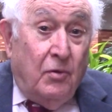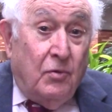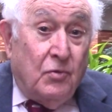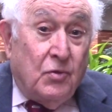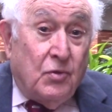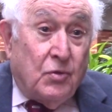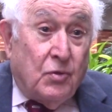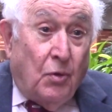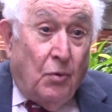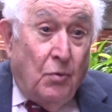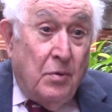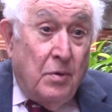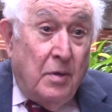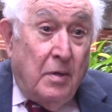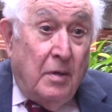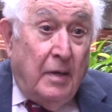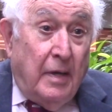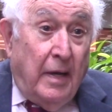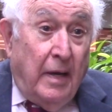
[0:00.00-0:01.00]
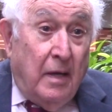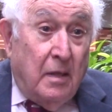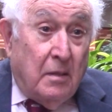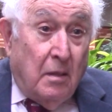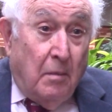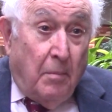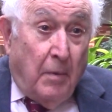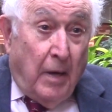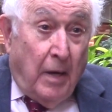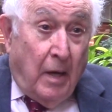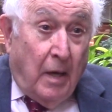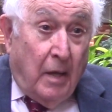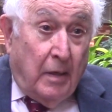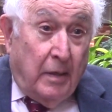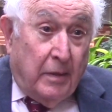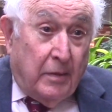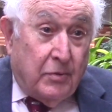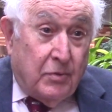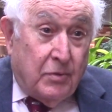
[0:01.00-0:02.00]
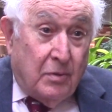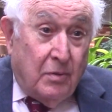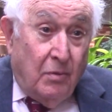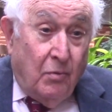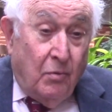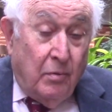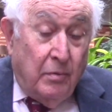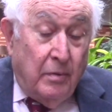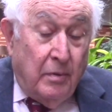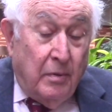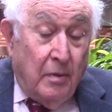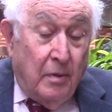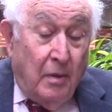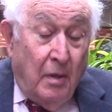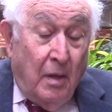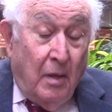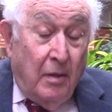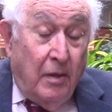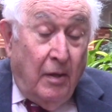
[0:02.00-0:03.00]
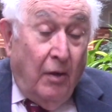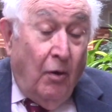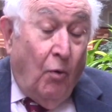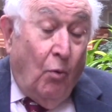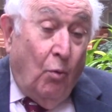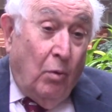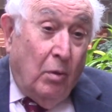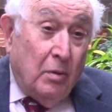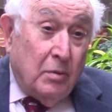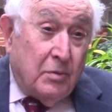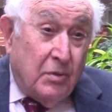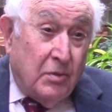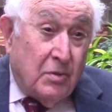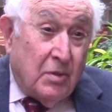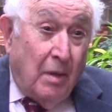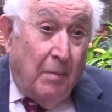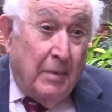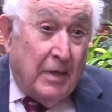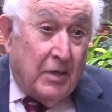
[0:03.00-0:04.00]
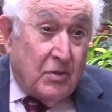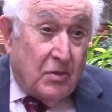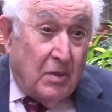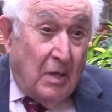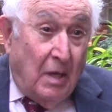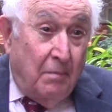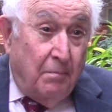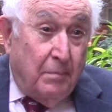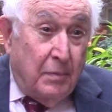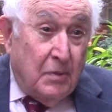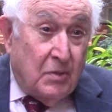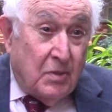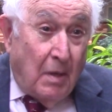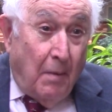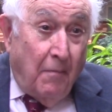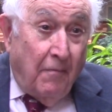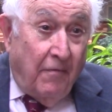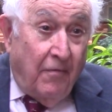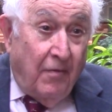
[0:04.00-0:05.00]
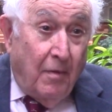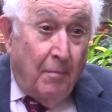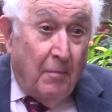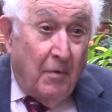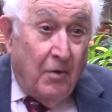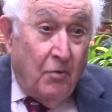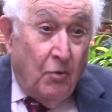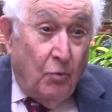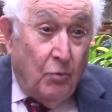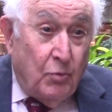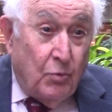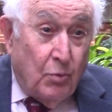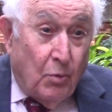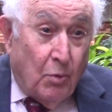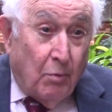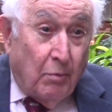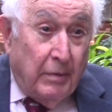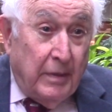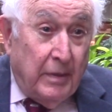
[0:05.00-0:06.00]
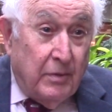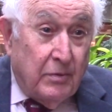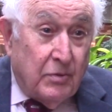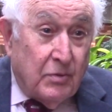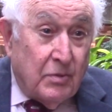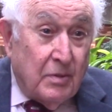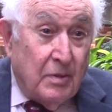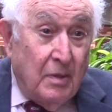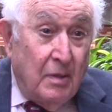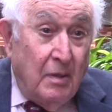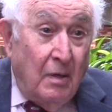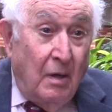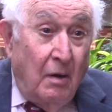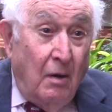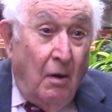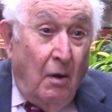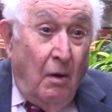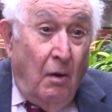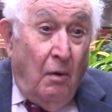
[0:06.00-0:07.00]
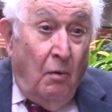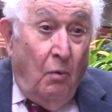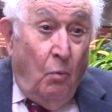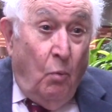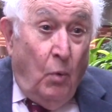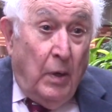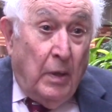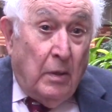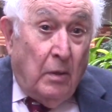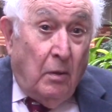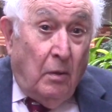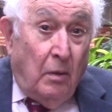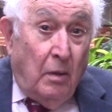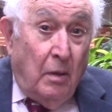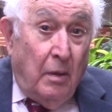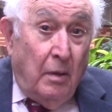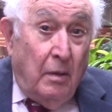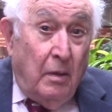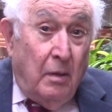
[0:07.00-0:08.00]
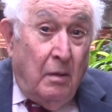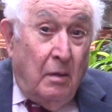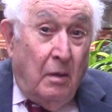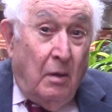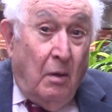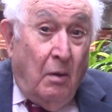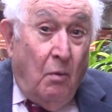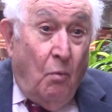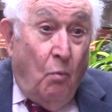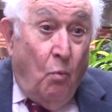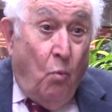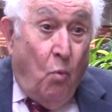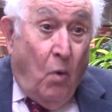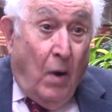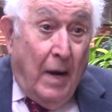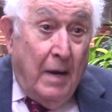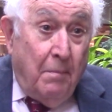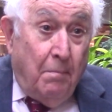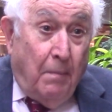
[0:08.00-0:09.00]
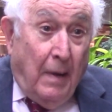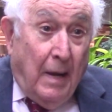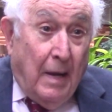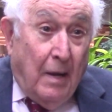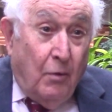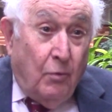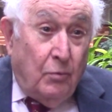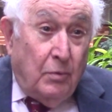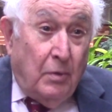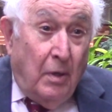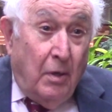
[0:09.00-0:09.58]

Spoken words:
Certain antibiotics, they all to some extent, but some of them are notorious, will wipe out